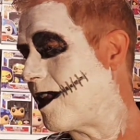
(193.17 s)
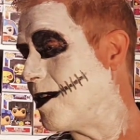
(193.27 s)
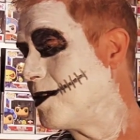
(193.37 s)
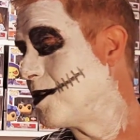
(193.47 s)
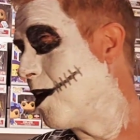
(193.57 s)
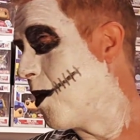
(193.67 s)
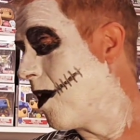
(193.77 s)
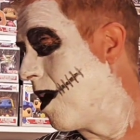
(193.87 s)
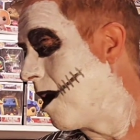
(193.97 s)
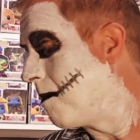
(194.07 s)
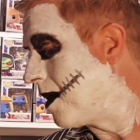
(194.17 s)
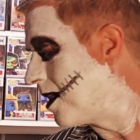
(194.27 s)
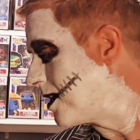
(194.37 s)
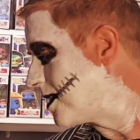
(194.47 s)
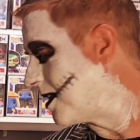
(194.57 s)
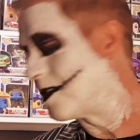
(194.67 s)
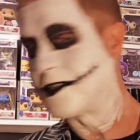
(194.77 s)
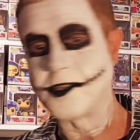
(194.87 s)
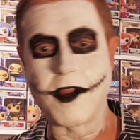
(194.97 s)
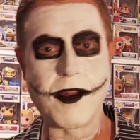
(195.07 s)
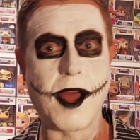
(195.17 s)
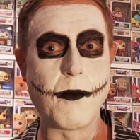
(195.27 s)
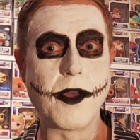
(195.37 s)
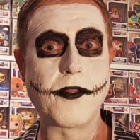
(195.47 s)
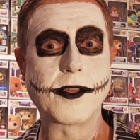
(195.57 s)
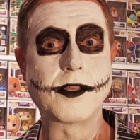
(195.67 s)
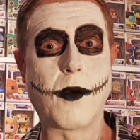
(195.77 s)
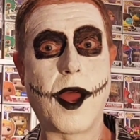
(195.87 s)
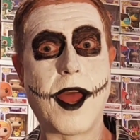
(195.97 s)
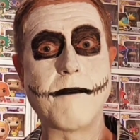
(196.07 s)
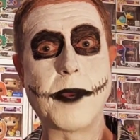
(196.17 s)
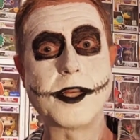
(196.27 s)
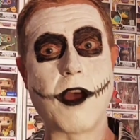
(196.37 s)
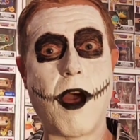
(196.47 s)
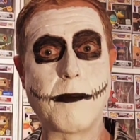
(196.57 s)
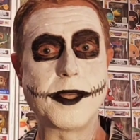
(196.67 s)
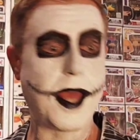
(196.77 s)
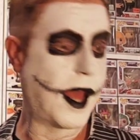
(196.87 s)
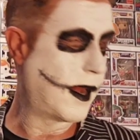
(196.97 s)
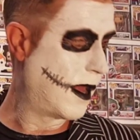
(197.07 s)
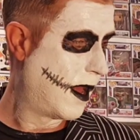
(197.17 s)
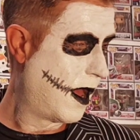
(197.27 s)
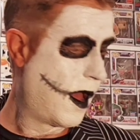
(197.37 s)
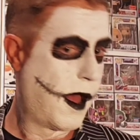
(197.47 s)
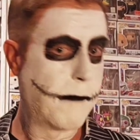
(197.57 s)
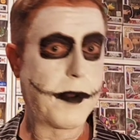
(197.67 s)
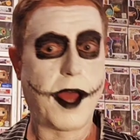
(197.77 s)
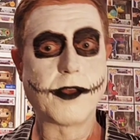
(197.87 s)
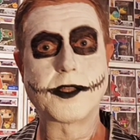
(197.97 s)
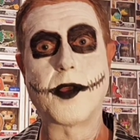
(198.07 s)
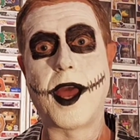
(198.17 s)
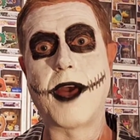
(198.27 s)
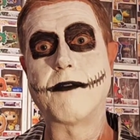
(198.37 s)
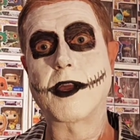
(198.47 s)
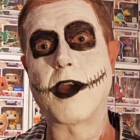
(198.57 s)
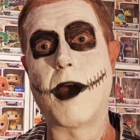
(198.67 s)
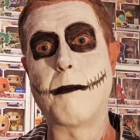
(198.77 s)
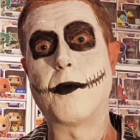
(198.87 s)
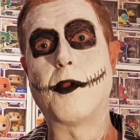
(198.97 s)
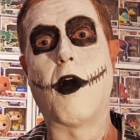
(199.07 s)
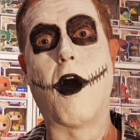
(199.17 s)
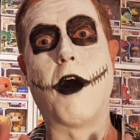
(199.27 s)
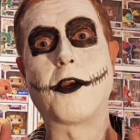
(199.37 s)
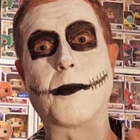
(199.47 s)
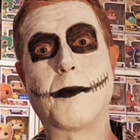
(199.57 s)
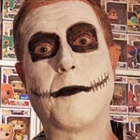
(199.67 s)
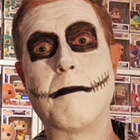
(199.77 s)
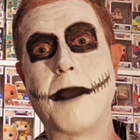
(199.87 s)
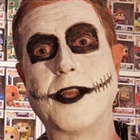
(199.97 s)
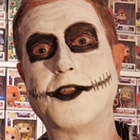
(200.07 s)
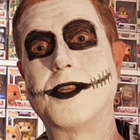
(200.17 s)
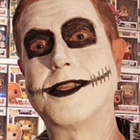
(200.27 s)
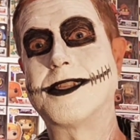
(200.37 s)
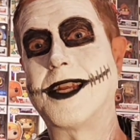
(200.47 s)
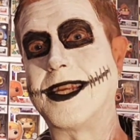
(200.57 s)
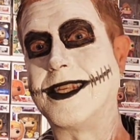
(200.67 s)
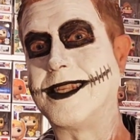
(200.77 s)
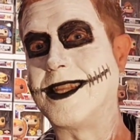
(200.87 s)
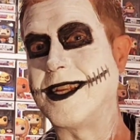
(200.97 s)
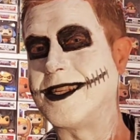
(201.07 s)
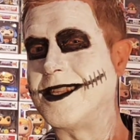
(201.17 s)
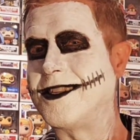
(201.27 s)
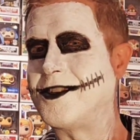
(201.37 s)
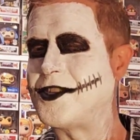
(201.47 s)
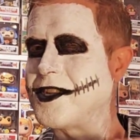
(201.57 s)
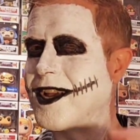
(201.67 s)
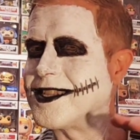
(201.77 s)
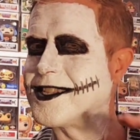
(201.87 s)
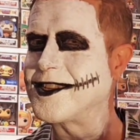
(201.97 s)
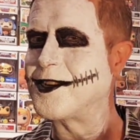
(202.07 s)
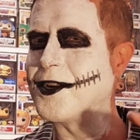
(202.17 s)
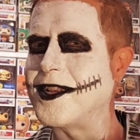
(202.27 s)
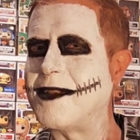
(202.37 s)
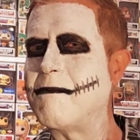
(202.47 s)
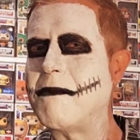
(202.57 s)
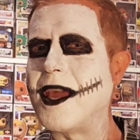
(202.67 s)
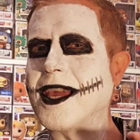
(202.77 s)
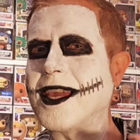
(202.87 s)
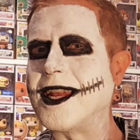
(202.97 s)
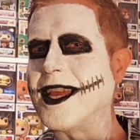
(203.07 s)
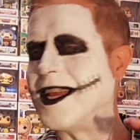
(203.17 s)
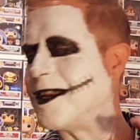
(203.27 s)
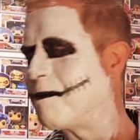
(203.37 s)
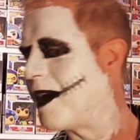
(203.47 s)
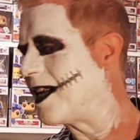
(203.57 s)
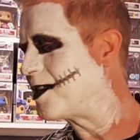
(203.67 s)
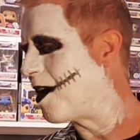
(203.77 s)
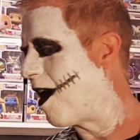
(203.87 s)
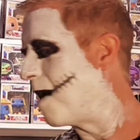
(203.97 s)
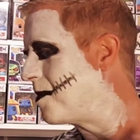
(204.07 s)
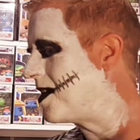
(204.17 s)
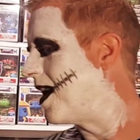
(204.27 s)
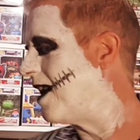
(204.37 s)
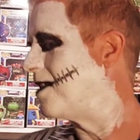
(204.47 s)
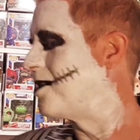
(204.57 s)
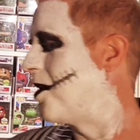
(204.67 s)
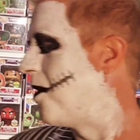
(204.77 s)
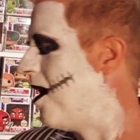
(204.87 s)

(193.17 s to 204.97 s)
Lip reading: So, let's see. To start out with, so I have my top 10, but I also have a couple honorable mentions that just couldn't make it into my top 10. So,